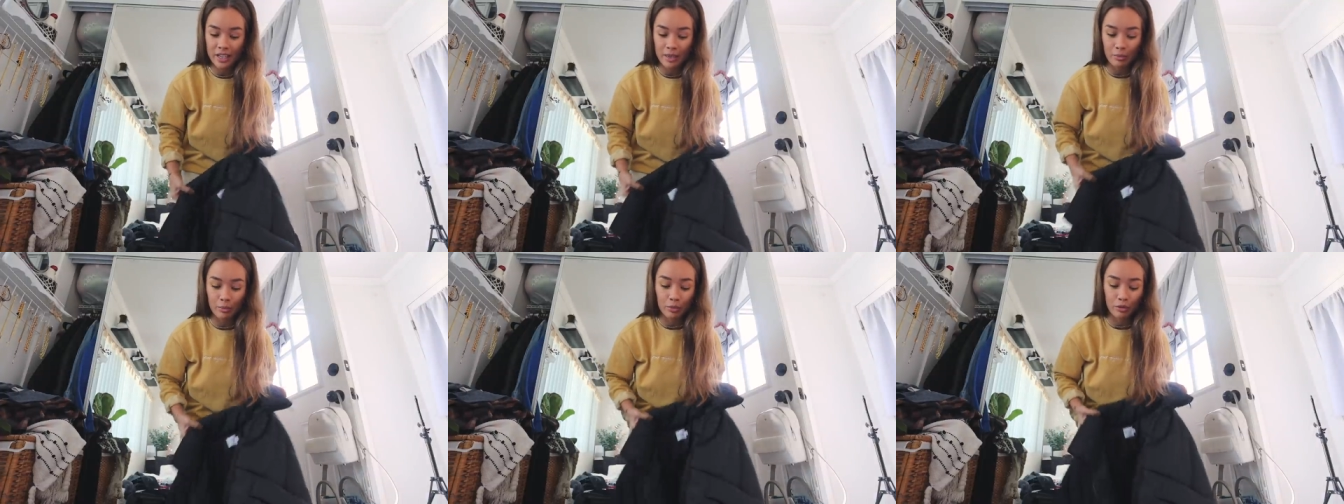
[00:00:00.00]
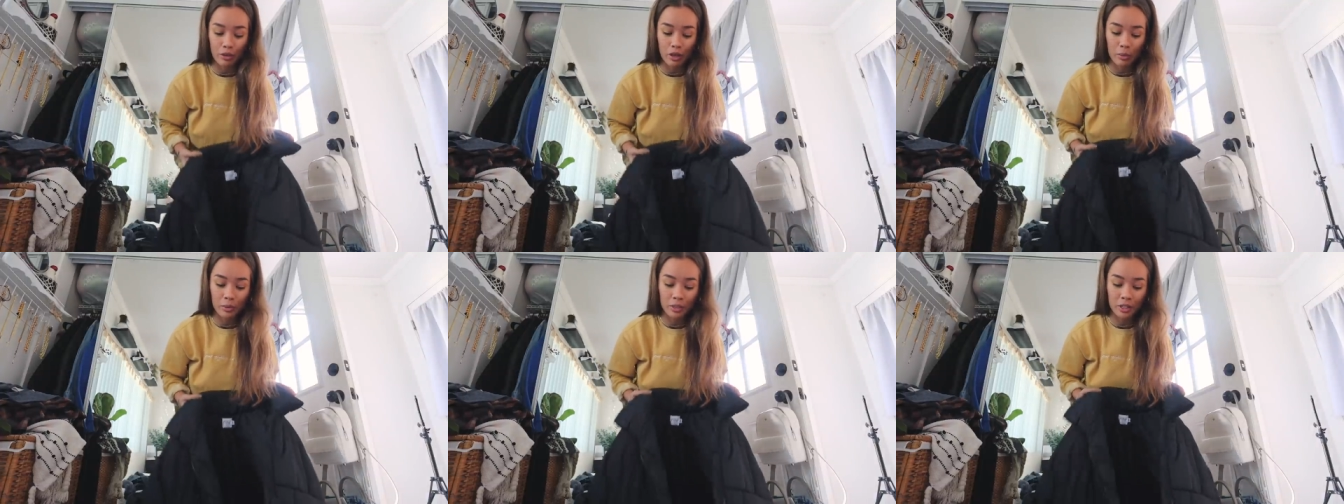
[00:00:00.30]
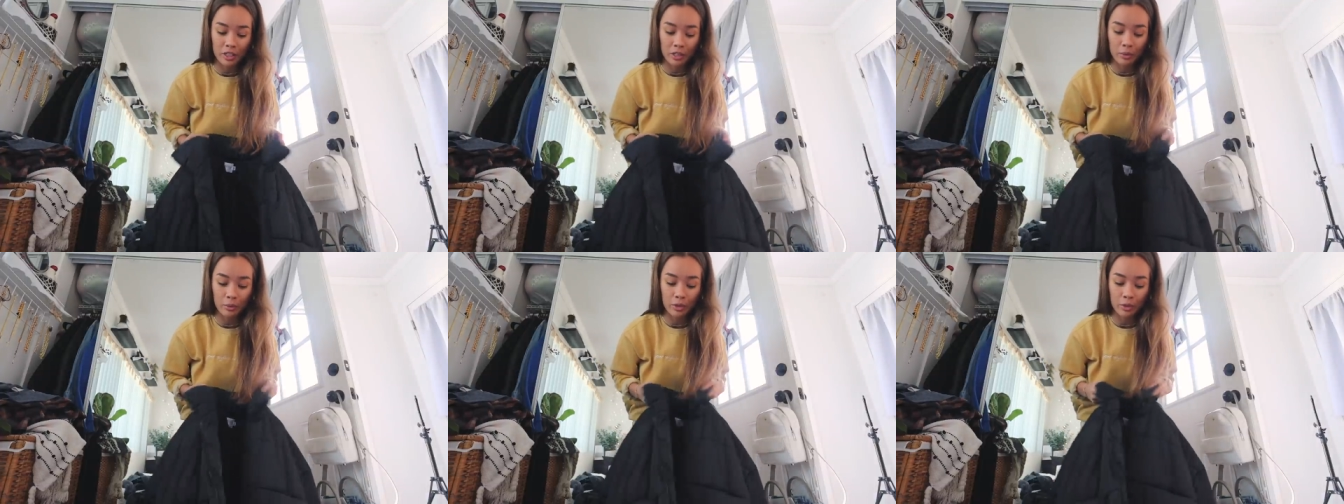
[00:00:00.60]
I'm probably
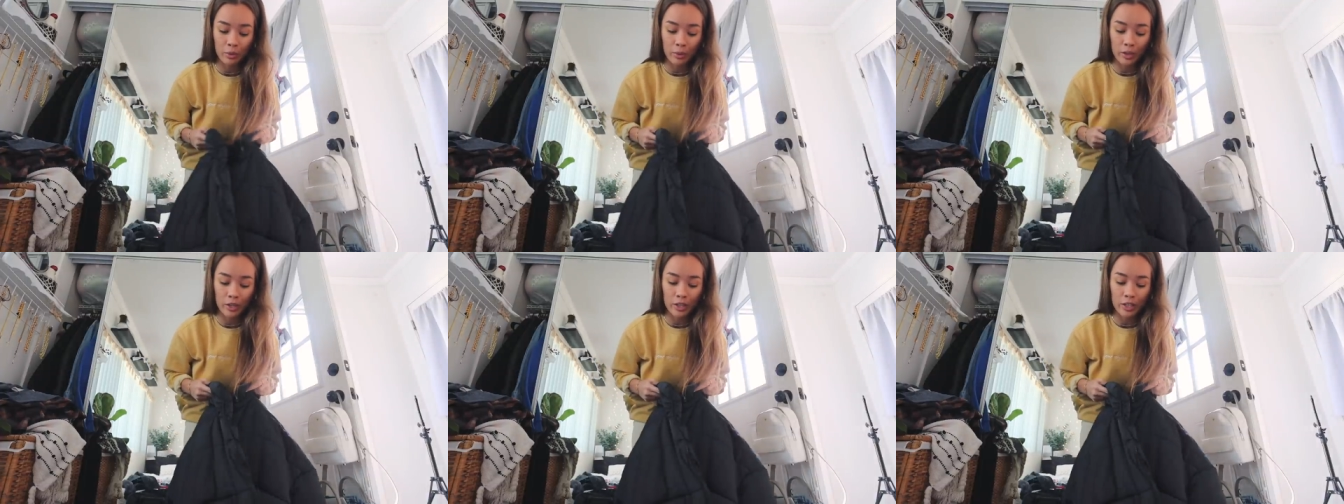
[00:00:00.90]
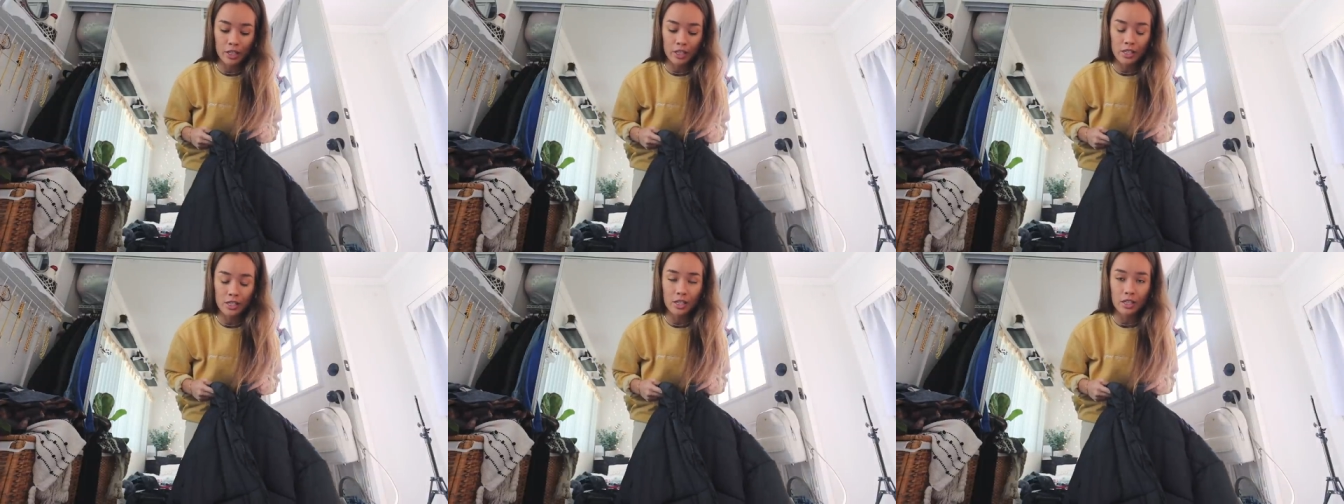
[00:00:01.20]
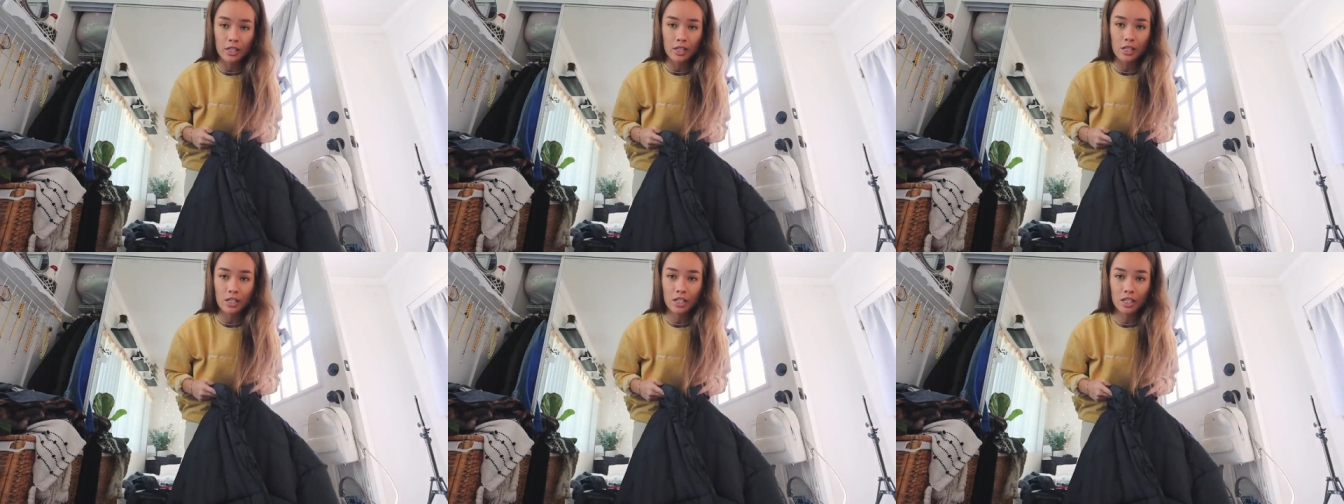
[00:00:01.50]
going to want to wear this
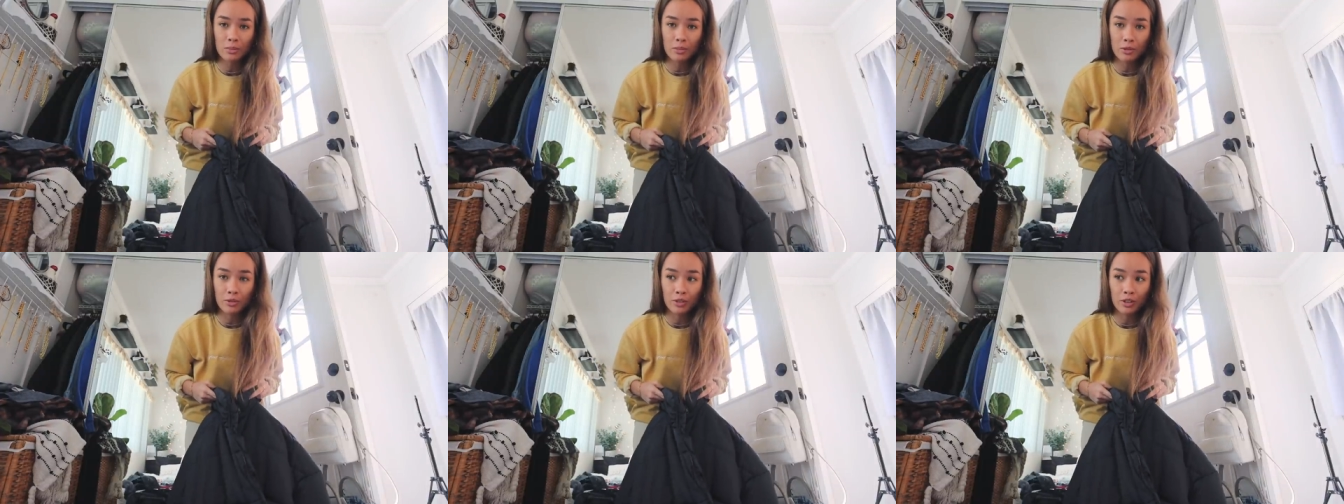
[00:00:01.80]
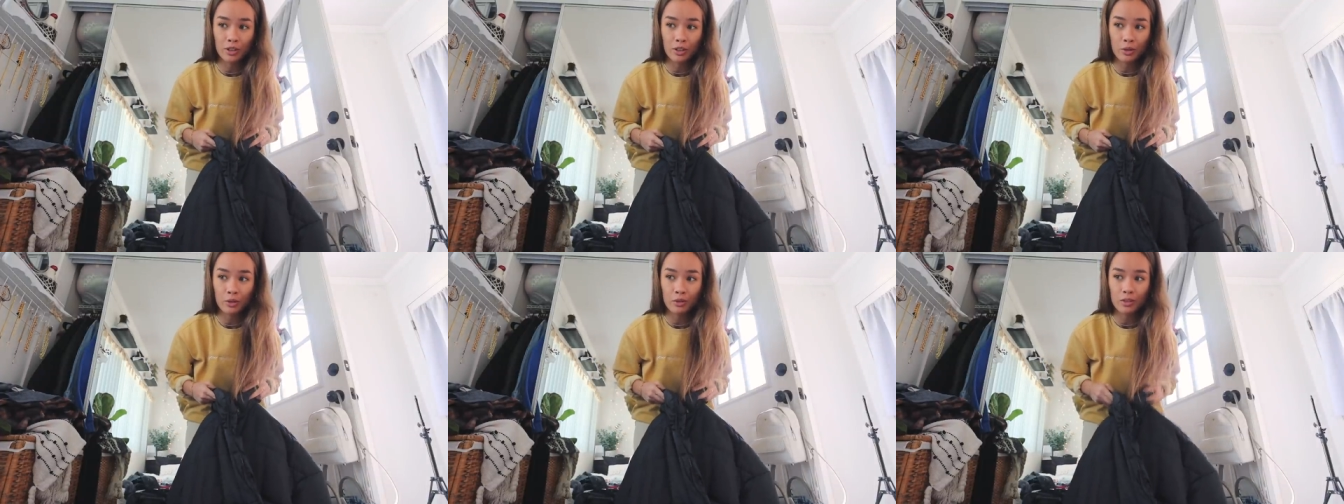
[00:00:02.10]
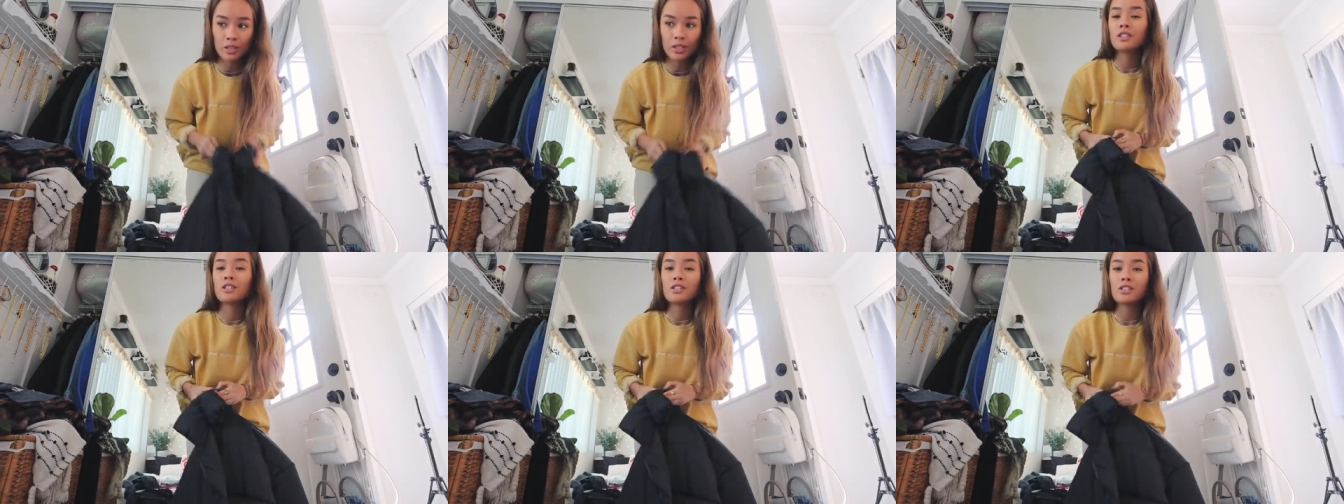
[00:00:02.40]
because it's going to be really cool.
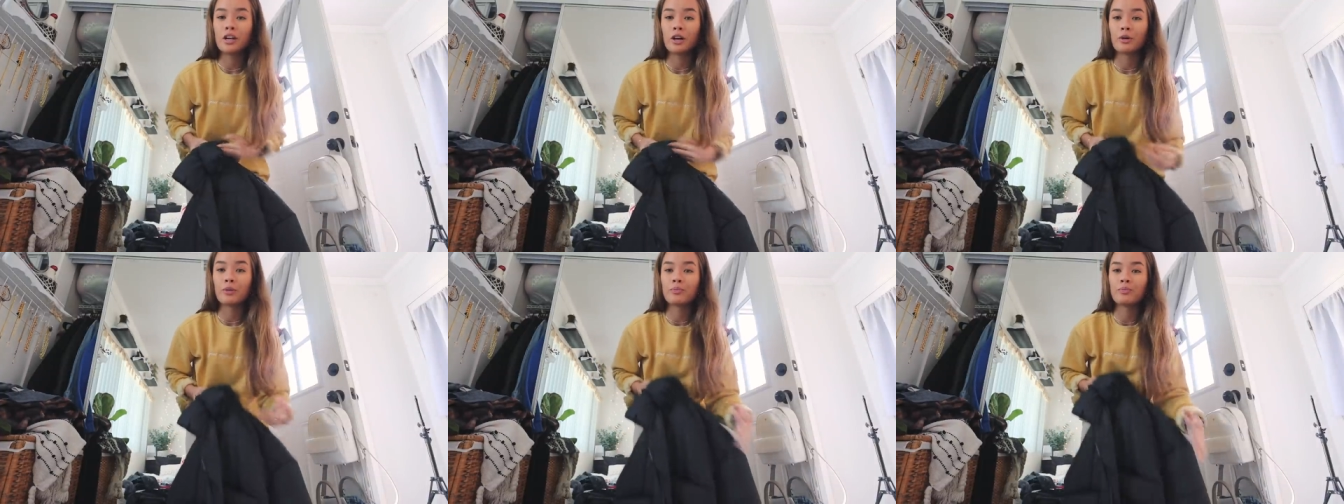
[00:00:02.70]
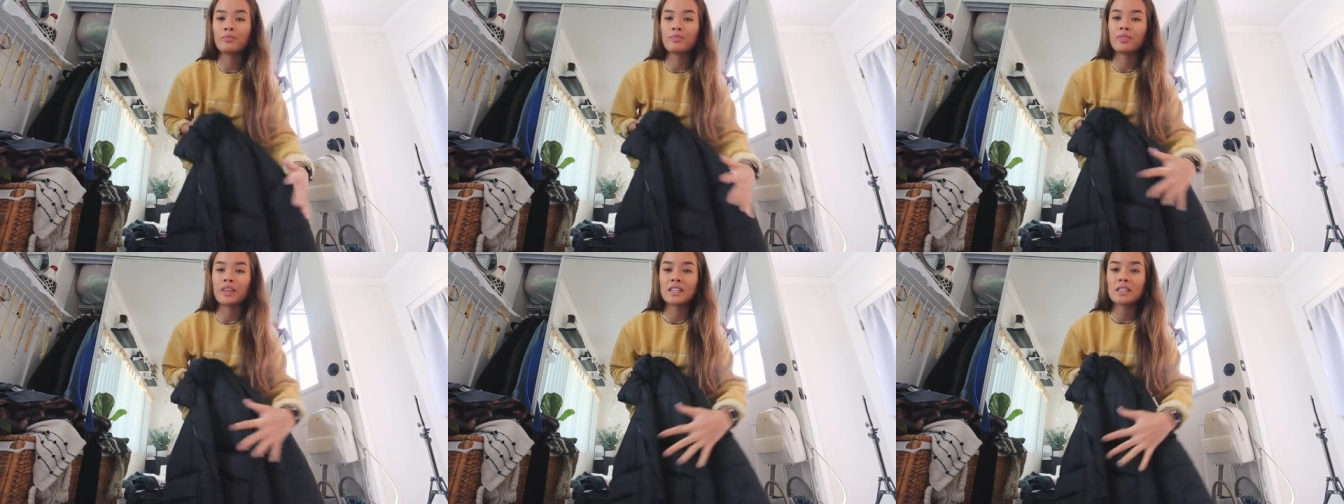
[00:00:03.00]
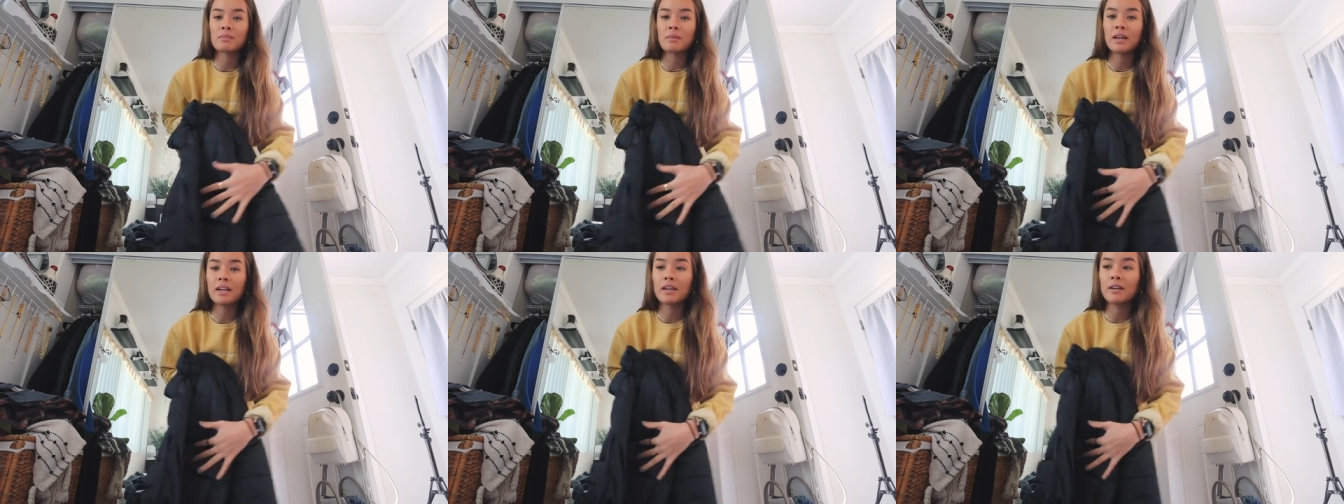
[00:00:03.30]
So
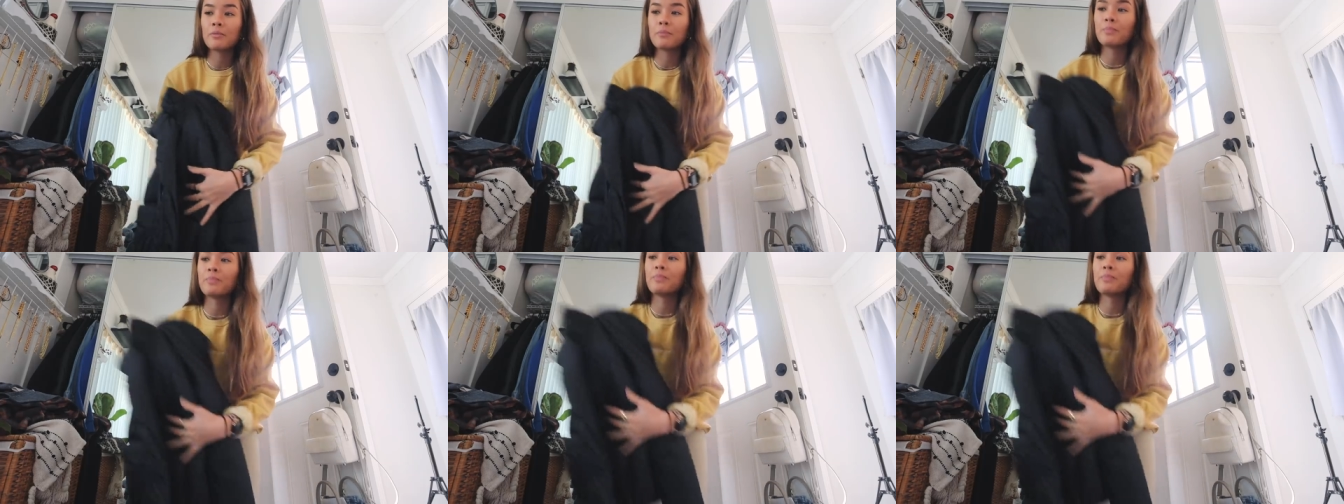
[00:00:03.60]
that's my